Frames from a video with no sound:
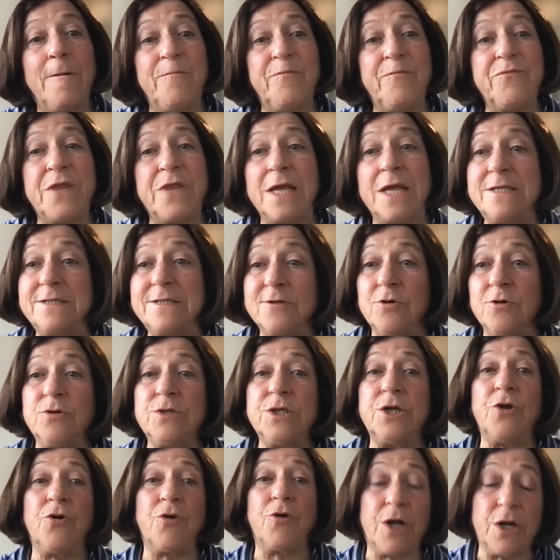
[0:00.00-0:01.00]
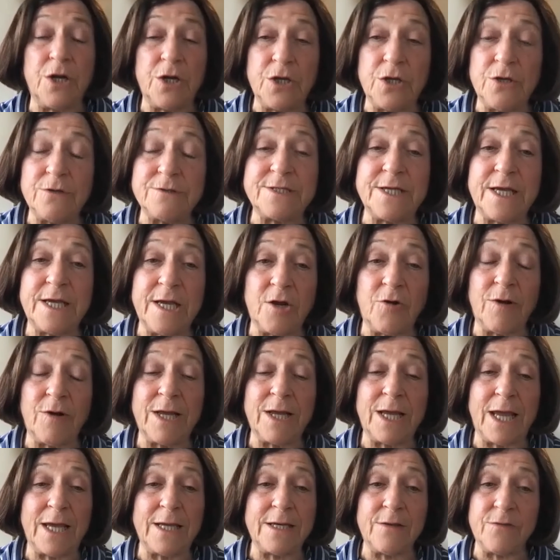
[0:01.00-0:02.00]
They certainly are going to use a
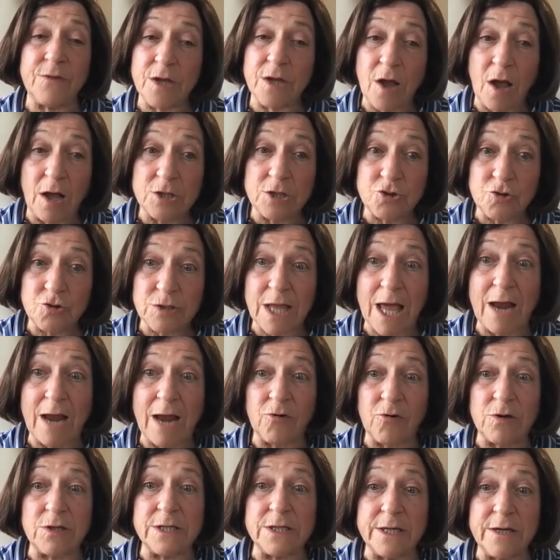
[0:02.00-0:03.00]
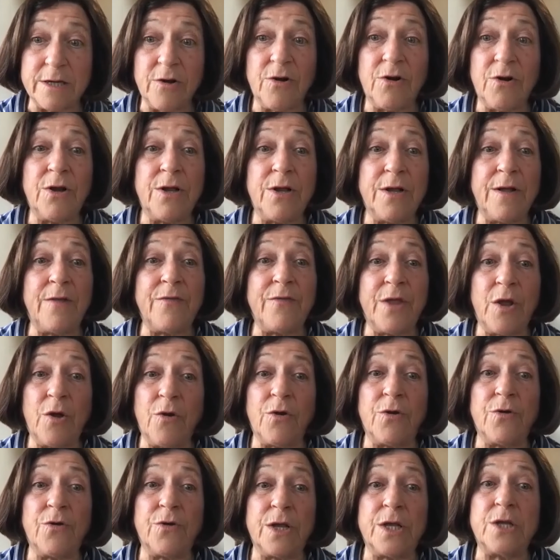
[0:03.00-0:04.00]
hearing aid in the contralateral ear, and
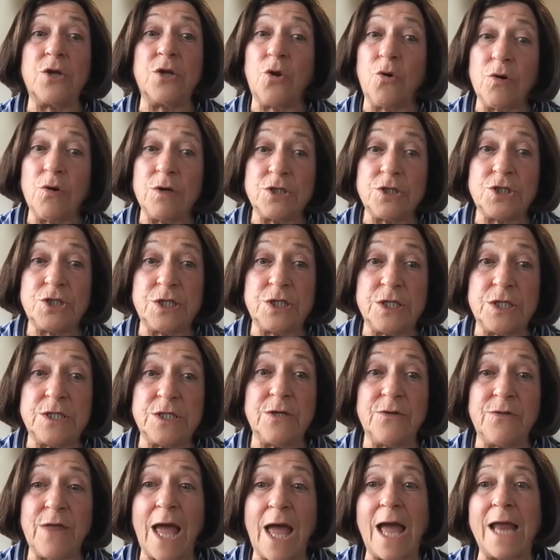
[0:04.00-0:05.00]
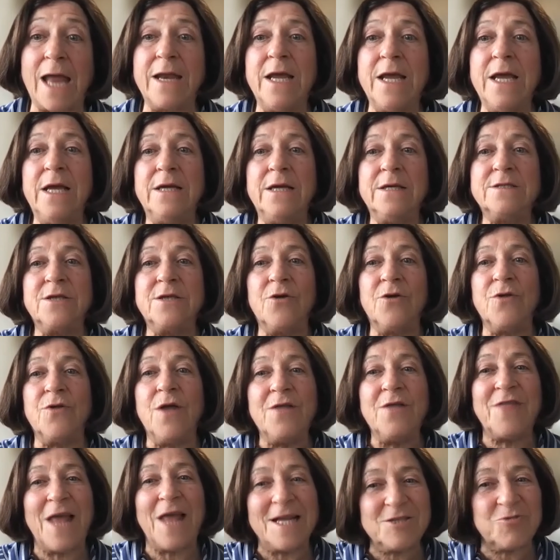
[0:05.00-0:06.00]
they're encouraged to do that. So
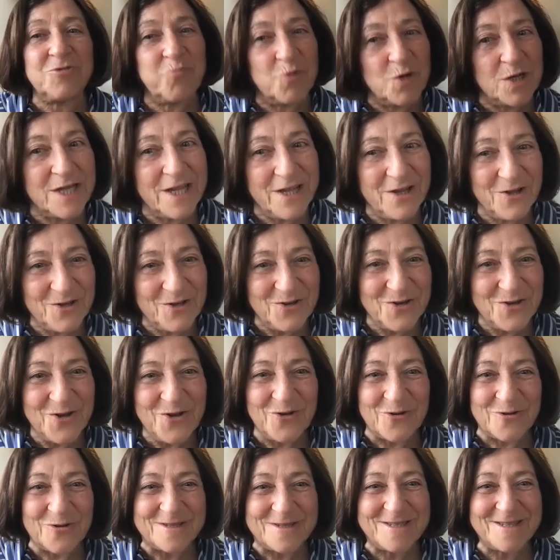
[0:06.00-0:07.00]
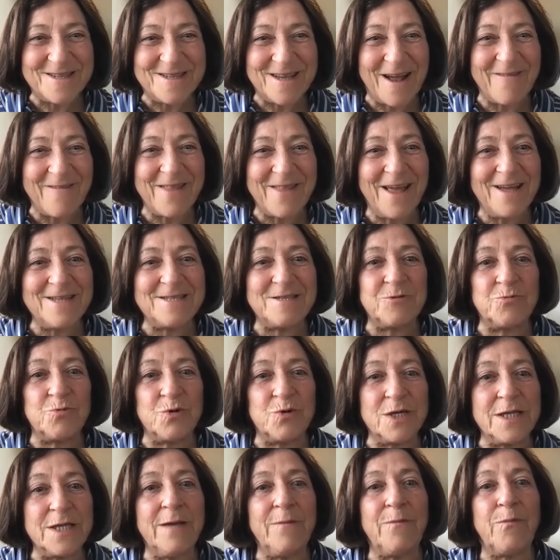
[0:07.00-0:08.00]
that's really good news. I mean, that's
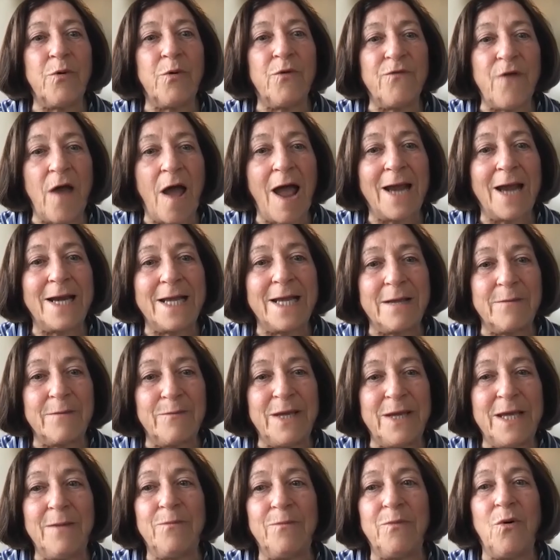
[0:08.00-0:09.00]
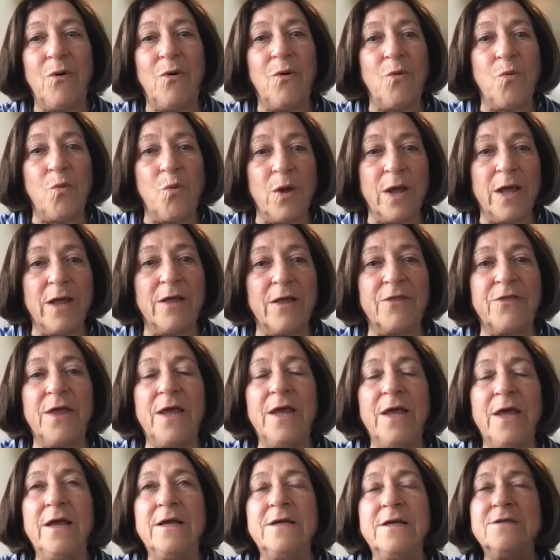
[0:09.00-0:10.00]
really providing people with
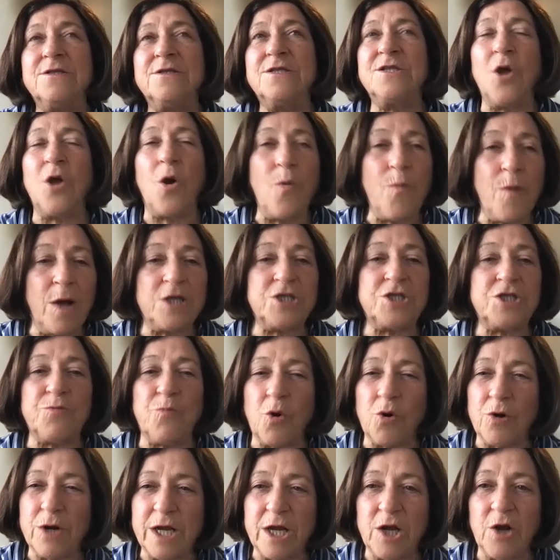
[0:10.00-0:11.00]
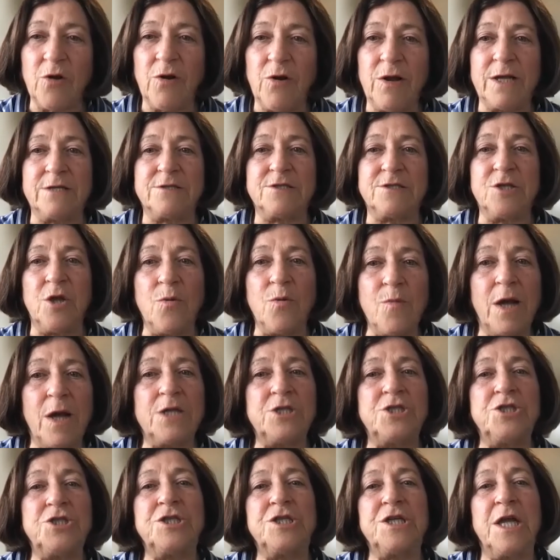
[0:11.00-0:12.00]
so much more hearing, so
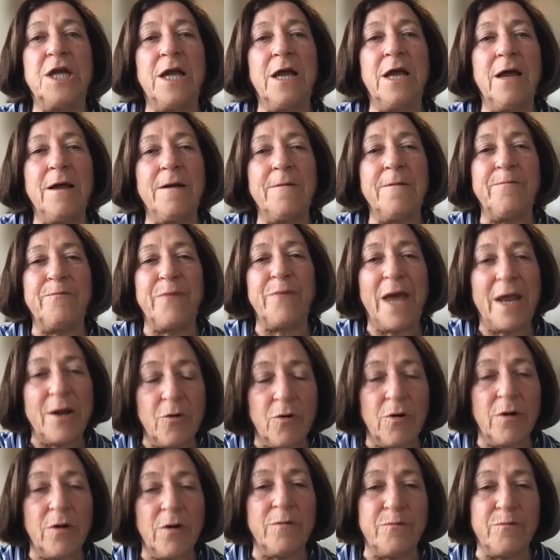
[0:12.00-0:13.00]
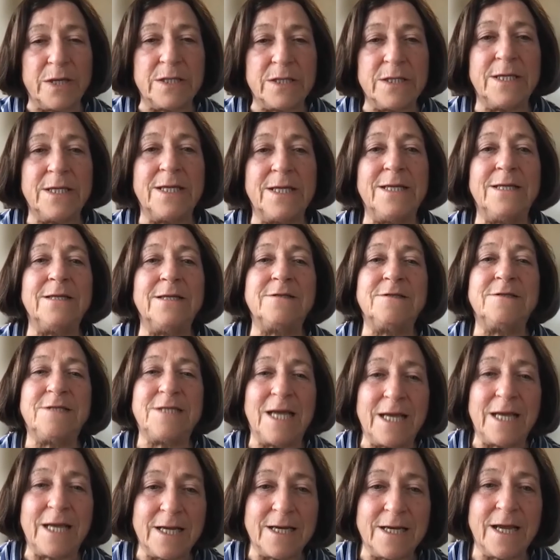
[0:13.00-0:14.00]
much better ability to
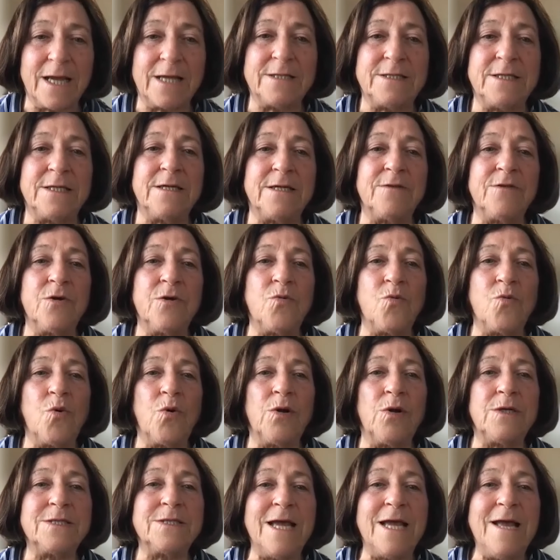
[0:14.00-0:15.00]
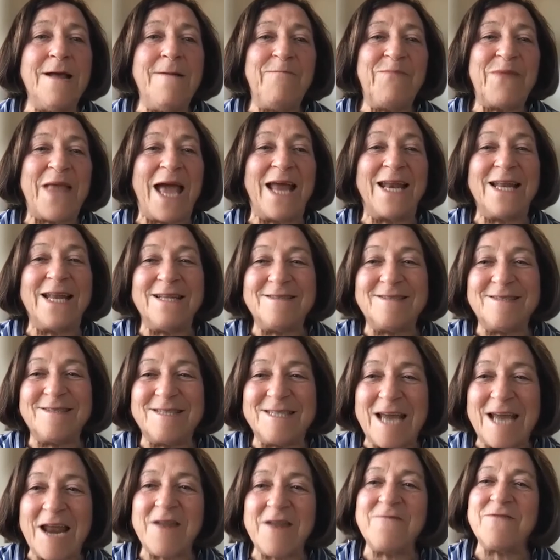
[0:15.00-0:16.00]
stay connected in the world. And
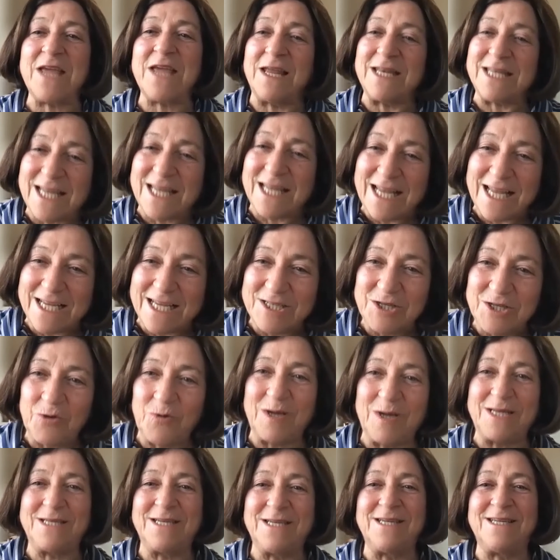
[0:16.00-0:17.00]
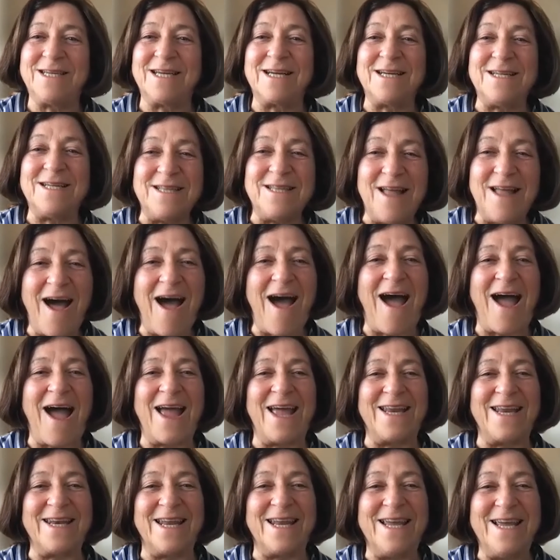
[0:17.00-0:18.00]
instead of continuing to
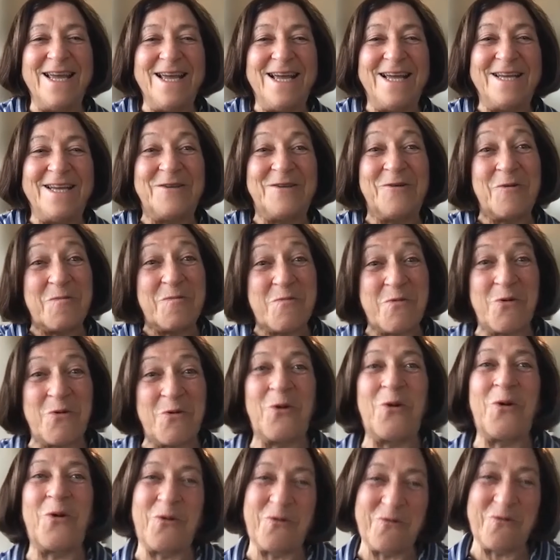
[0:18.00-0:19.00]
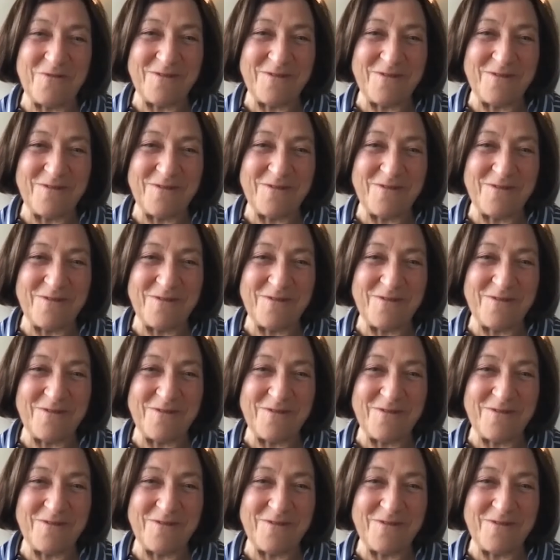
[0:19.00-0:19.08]
decline, to improve.